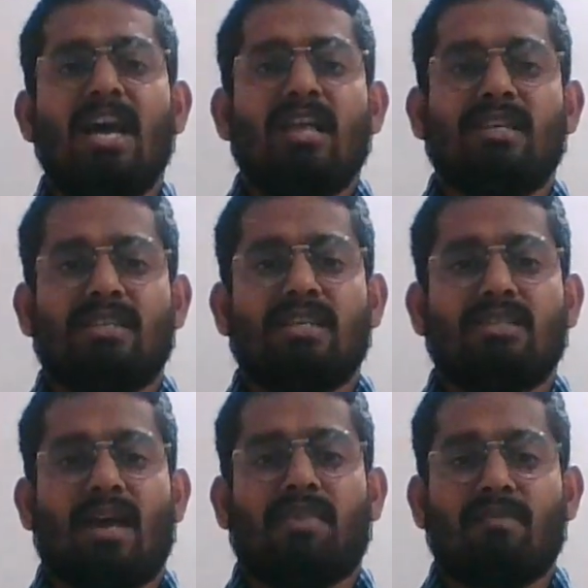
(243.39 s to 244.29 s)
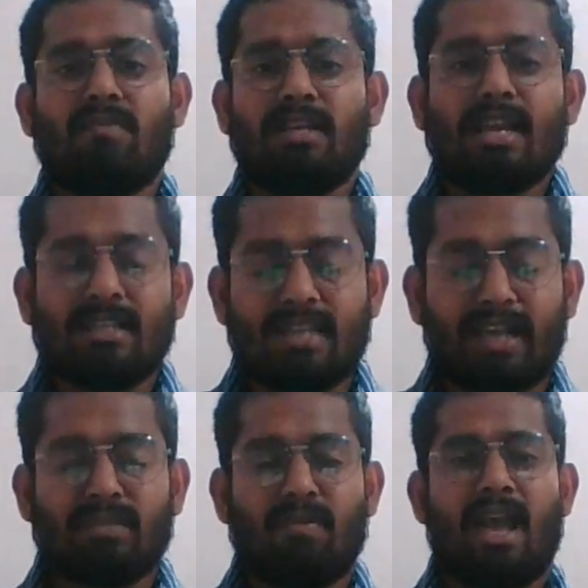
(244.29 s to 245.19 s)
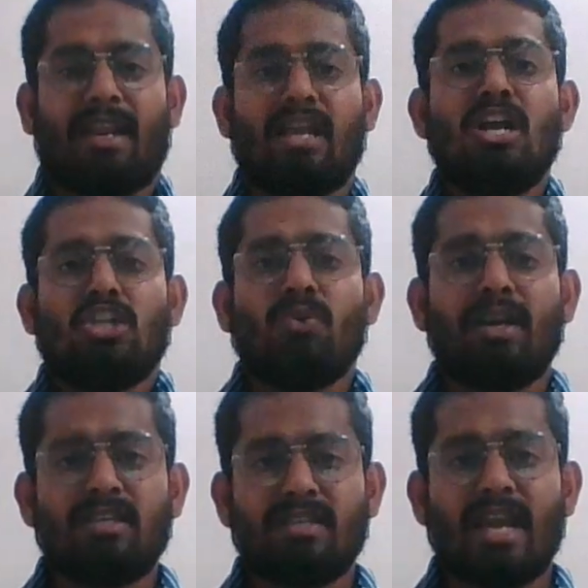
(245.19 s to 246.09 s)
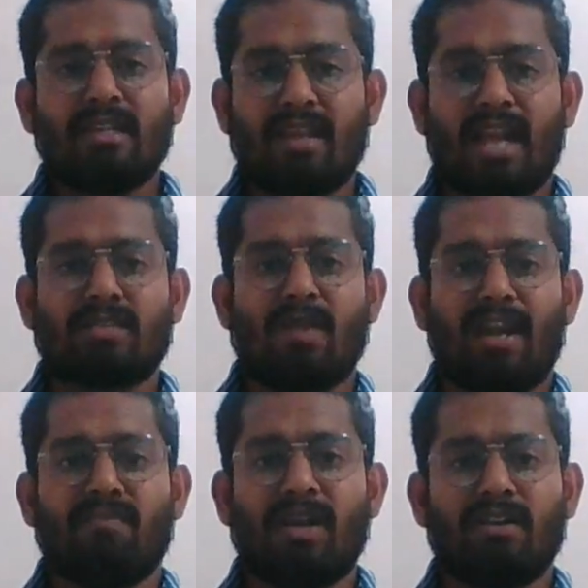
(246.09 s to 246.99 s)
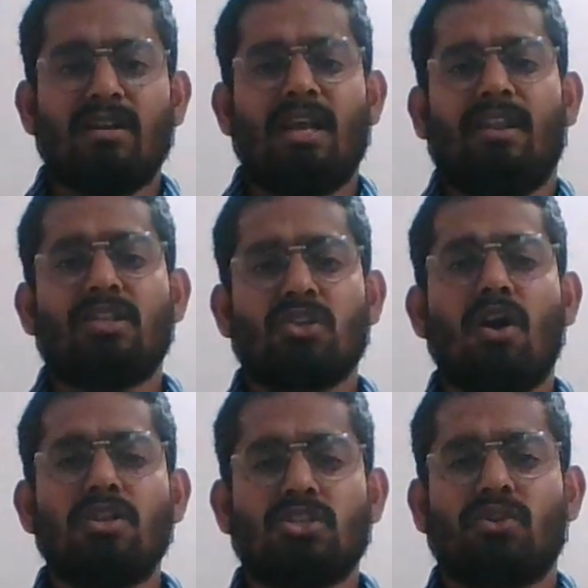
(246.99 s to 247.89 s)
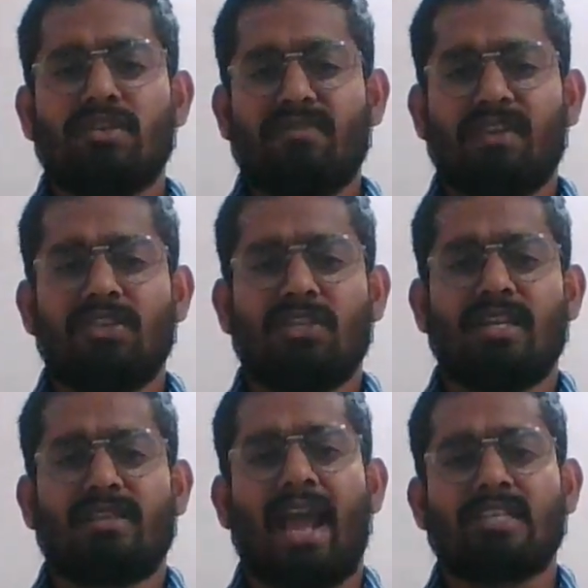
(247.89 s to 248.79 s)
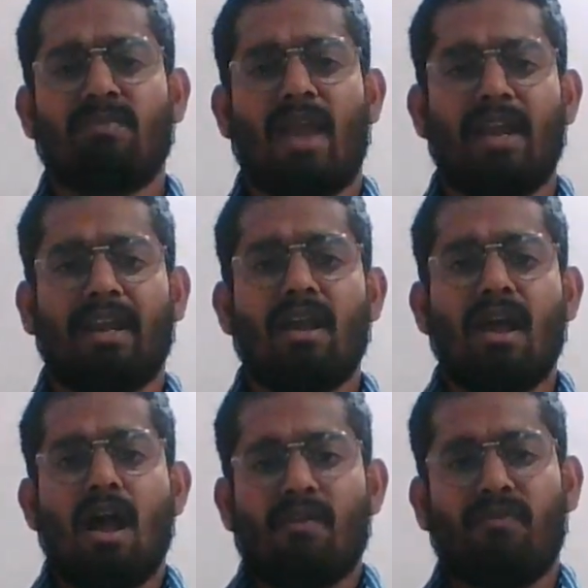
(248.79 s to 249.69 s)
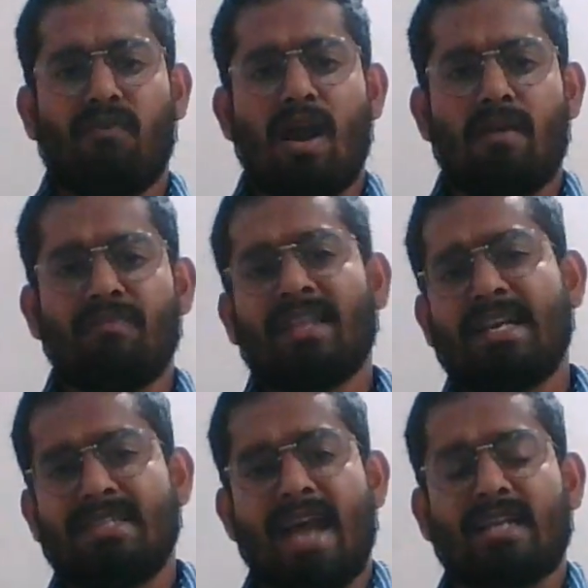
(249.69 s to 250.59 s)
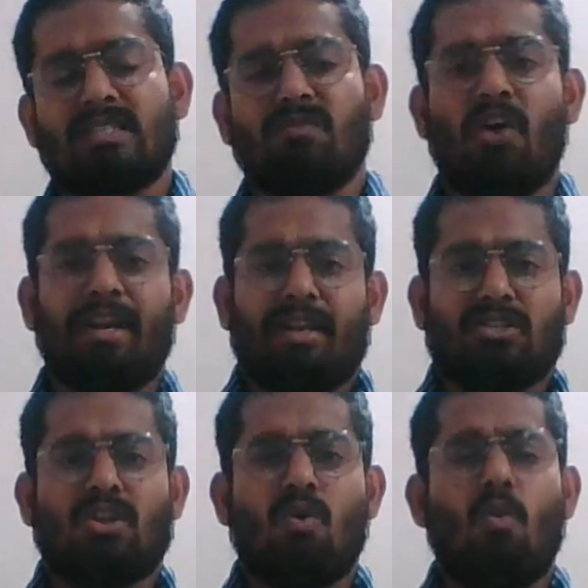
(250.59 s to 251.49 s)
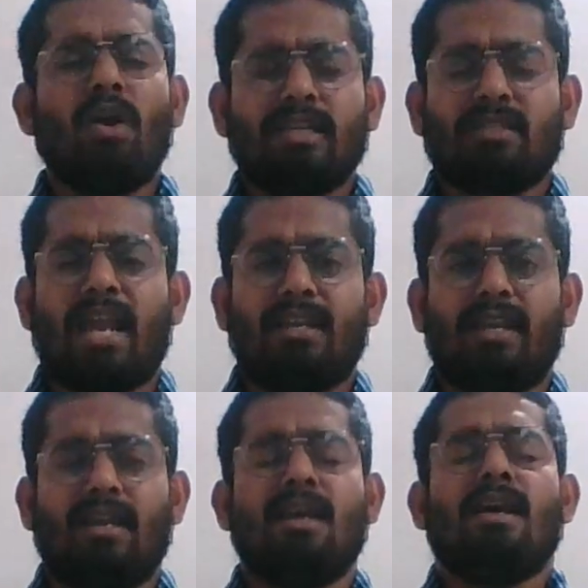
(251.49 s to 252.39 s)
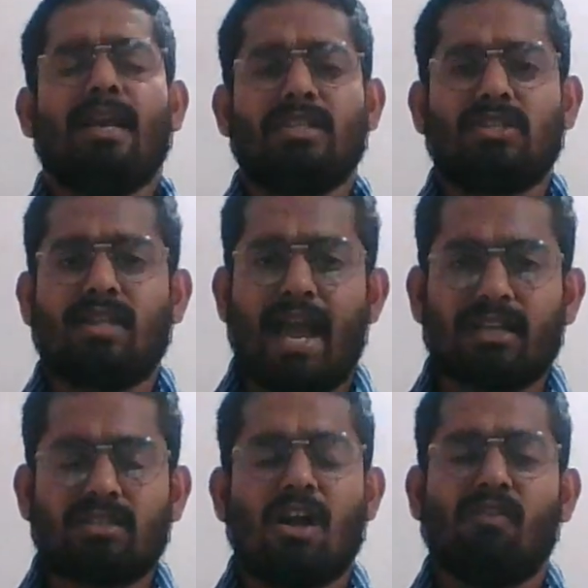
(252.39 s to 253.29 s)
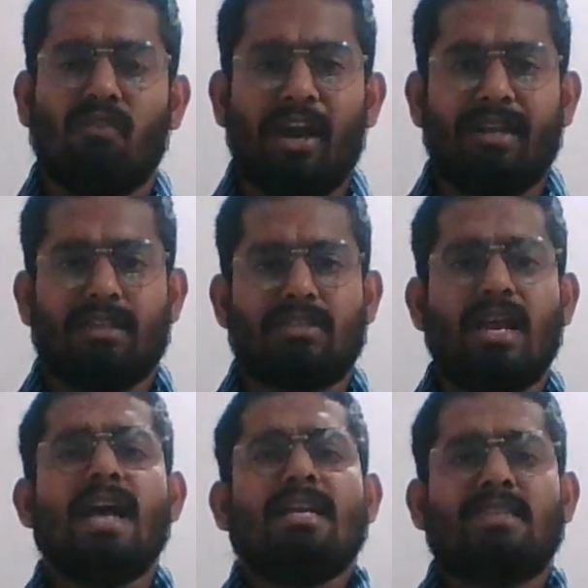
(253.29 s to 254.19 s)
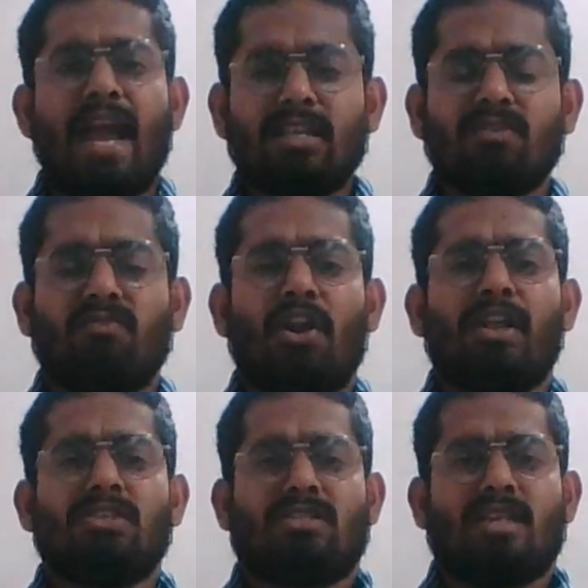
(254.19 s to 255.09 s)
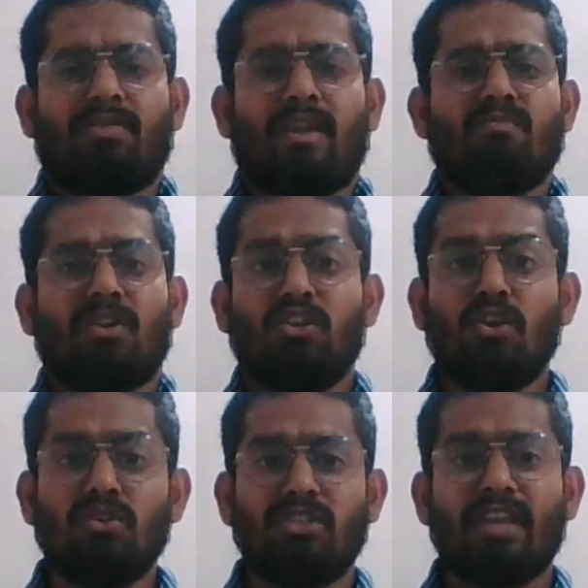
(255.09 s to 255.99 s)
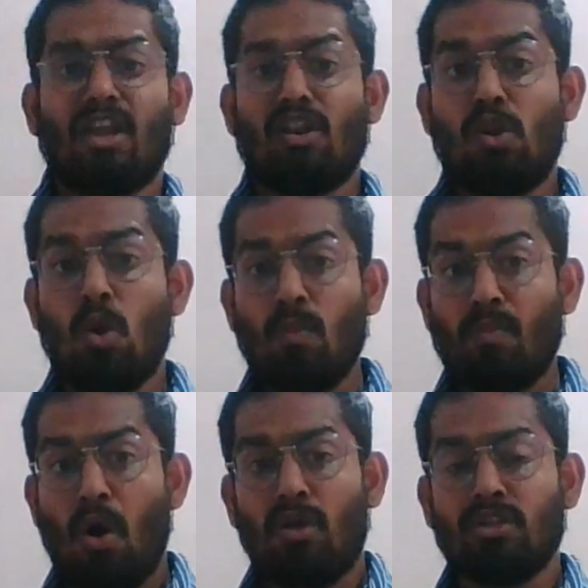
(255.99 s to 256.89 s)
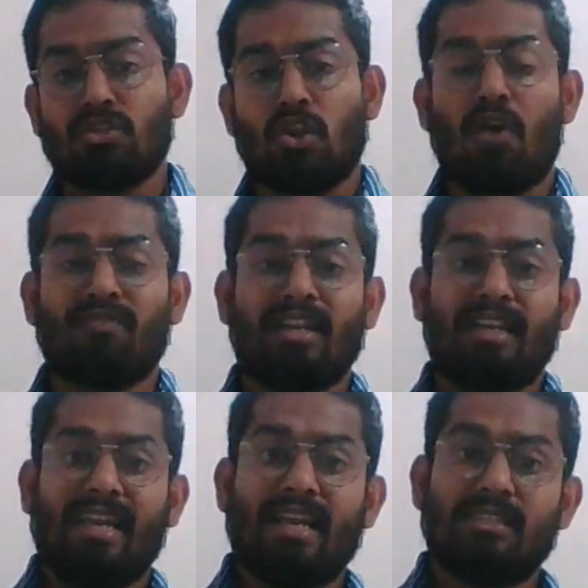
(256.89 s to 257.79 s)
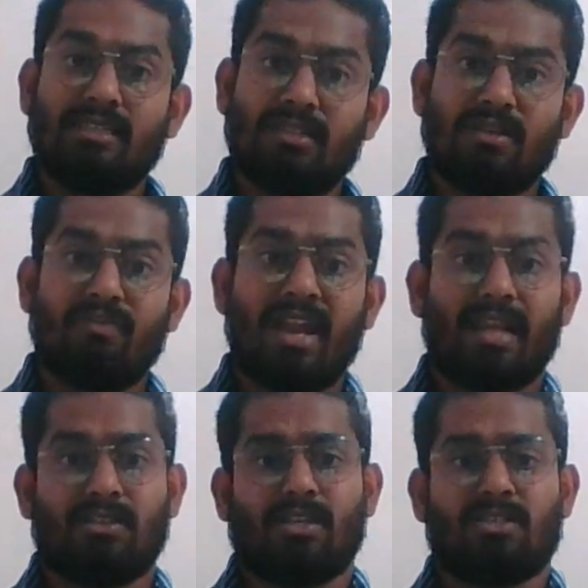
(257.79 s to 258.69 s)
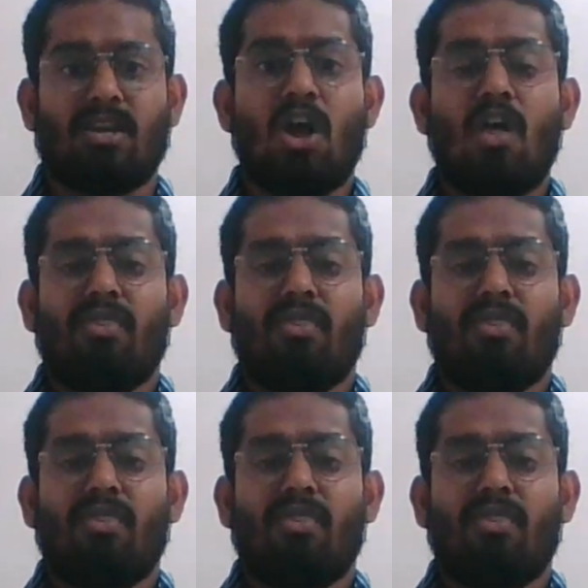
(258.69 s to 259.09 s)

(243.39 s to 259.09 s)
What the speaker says: This is nothing but tax planning. To understand tax planning better, let's also differentiate tax planning from tax avoidance. What exactly is tax avoidance? Tax avoidance is nothing but using the loopholes of the legal system that exists.